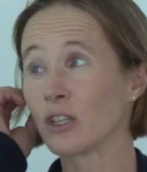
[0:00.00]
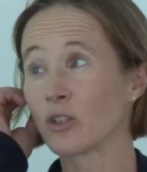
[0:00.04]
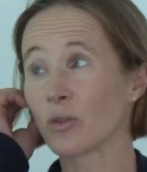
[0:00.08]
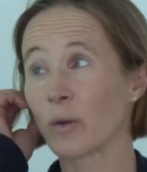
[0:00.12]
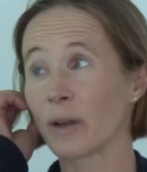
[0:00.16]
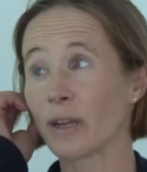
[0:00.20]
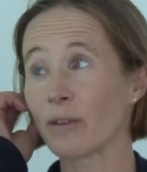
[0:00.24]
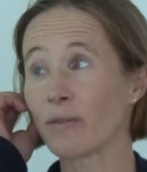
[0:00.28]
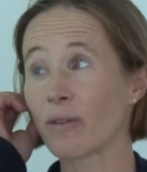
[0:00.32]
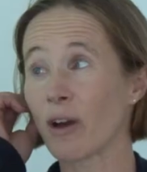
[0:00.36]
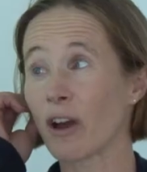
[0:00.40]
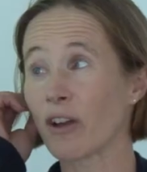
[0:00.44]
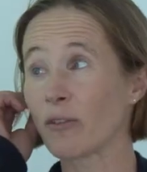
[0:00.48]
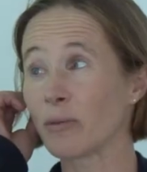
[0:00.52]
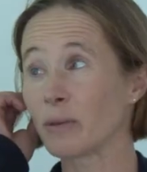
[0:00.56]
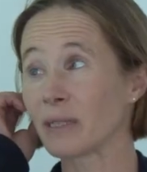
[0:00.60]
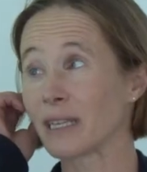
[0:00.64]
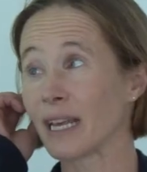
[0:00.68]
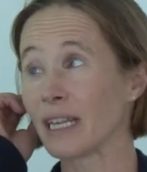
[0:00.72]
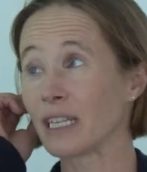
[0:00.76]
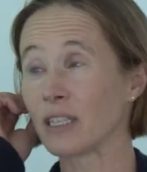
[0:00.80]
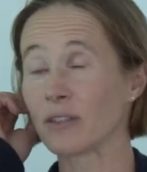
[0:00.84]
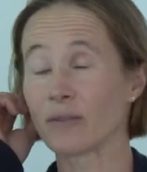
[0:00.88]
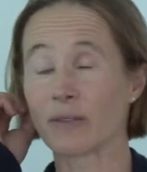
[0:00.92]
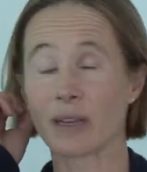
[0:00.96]

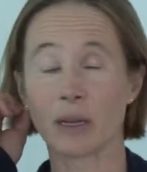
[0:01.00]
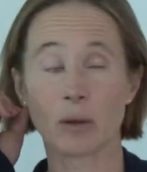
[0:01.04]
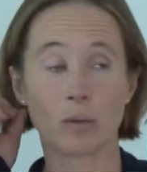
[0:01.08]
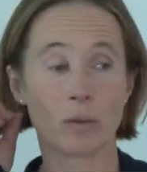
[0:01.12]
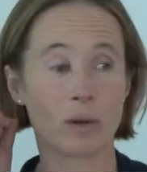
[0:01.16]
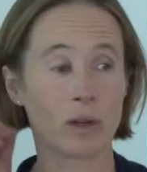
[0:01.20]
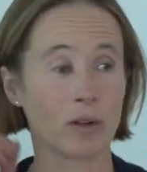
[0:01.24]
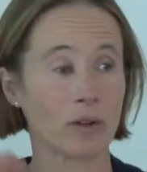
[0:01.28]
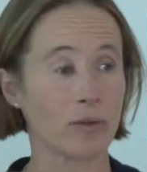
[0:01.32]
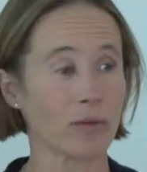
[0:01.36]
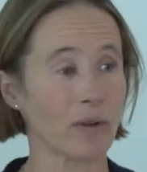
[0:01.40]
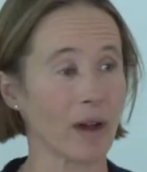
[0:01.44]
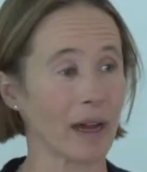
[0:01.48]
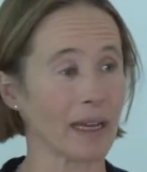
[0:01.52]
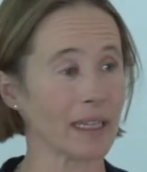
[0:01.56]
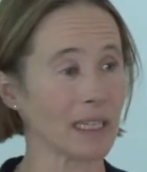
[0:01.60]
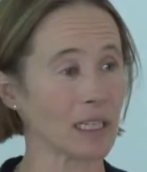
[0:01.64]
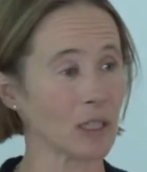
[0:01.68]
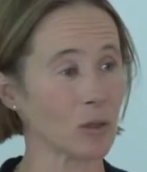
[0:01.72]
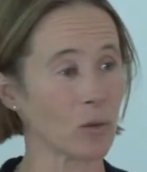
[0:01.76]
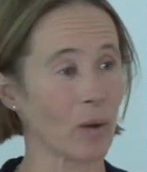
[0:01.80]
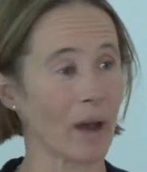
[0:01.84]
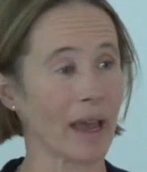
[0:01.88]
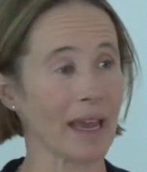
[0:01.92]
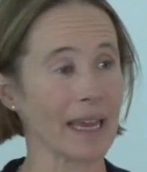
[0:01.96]
25% of it will find
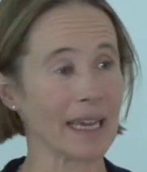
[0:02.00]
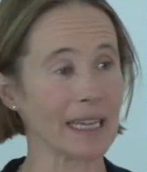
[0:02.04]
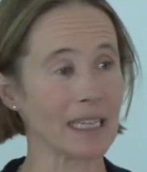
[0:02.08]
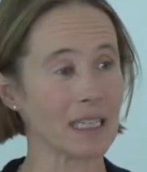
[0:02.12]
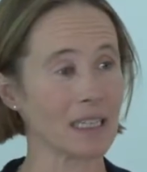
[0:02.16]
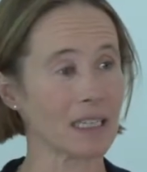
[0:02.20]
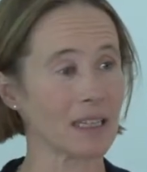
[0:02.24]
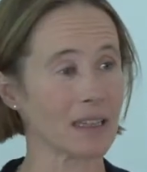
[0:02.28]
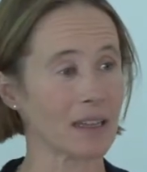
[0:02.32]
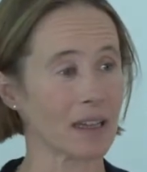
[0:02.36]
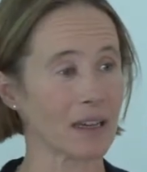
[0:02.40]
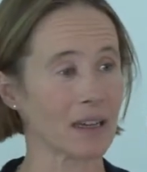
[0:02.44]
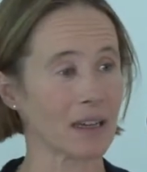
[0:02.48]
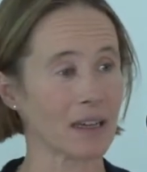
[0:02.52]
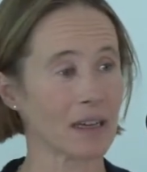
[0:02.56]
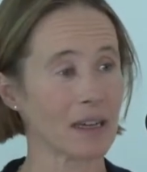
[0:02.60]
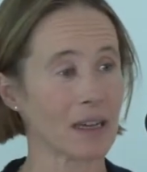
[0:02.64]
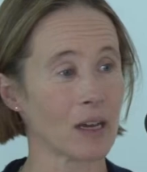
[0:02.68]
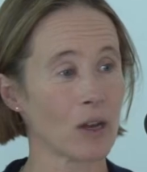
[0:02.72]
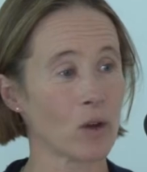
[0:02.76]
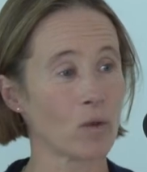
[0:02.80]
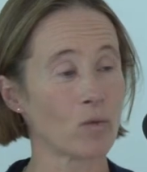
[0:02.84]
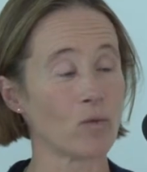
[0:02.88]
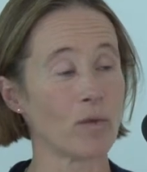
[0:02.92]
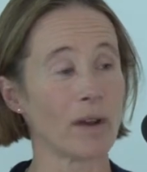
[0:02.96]
its way into the
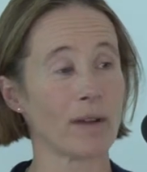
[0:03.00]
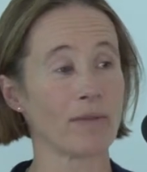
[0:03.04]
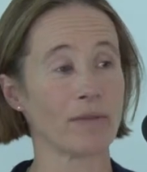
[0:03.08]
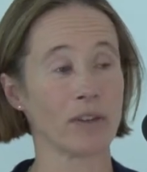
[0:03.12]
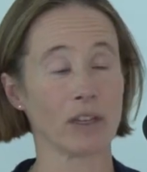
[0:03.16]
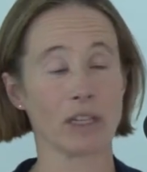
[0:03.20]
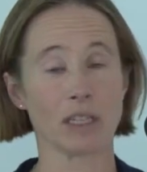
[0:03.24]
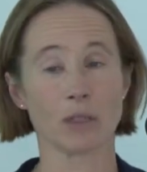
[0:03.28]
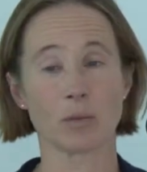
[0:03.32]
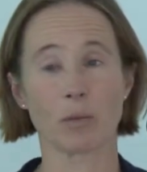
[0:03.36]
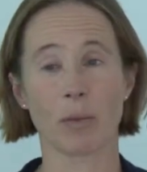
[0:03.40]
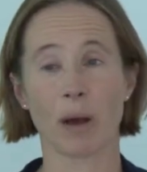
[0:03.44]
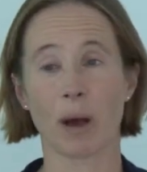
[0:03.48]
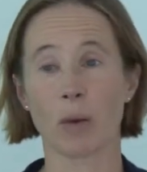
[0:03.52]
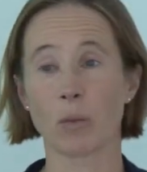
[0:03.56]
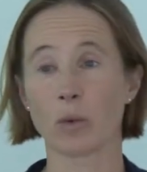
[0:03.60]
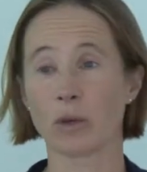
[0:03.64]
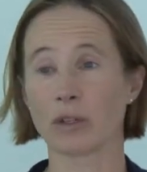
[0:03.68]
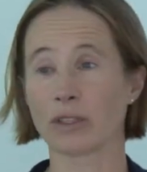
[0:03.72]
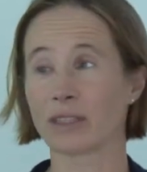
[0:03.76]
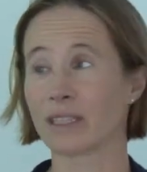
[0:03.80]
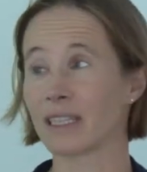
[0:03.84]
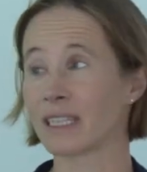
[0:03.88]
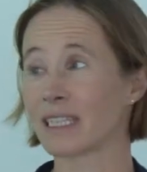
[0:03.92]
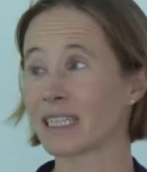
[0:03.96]
rivers, but
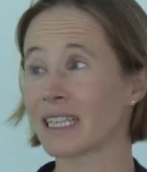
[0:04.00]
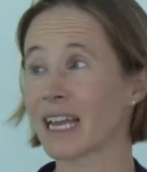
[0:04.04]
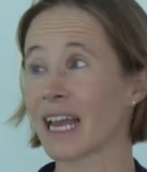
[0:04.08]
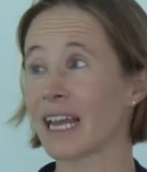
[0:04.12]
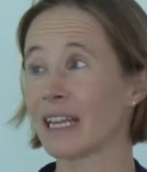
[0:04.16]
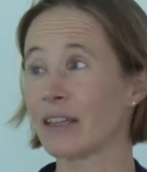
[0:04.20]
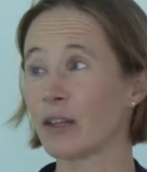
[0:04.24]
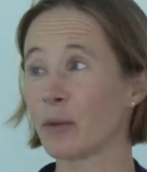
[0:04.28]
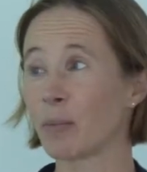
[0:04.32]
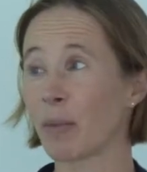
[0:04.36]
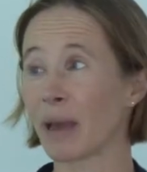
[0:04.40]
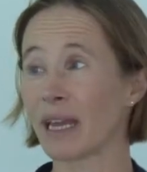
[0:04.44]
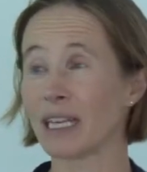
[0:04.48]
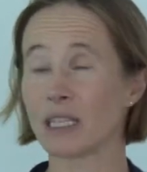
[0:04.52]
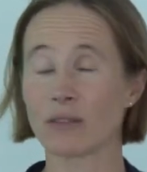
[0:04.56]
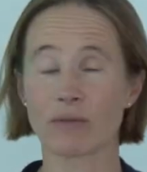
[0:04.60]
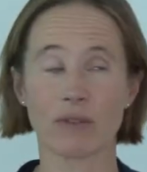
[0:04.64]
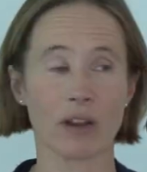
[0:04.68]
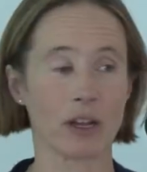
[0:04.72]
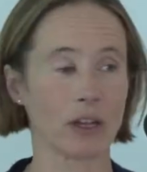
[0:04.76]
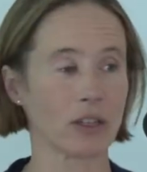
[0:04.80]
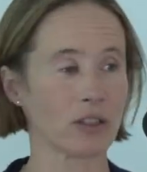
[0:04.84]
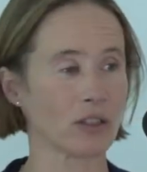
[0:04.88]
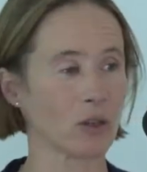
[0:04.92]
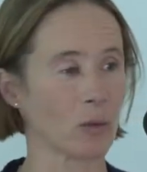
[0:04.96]
will sustain the base
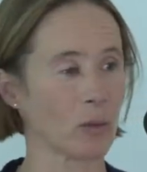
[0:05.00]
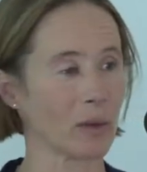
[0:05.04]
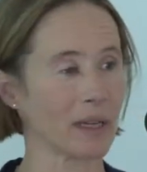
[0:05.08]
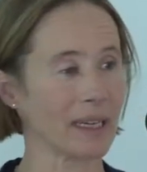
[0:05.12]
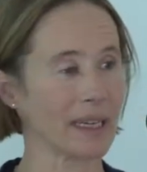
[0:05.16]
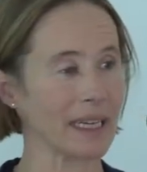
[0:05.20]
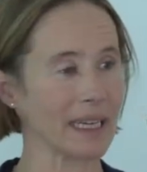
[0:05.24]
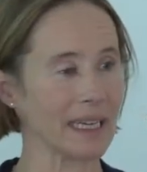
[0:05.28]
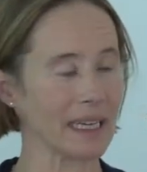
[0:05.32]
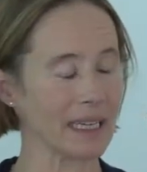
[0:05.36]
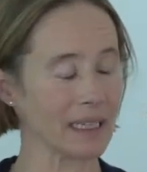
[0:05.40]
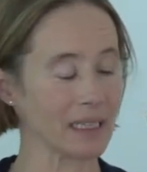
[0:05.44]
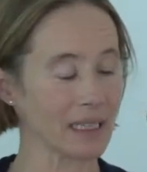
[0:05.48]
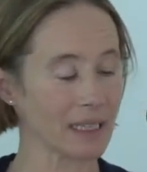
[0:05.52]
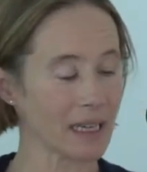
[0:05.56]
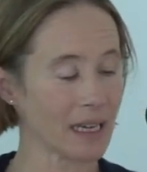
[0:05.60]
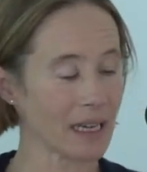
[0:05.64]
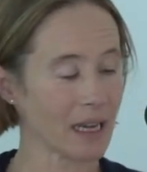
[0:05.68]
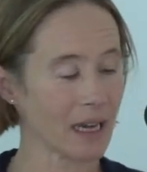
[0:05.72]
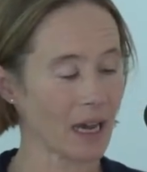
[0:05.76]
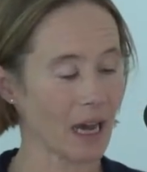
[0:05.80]
flows that we need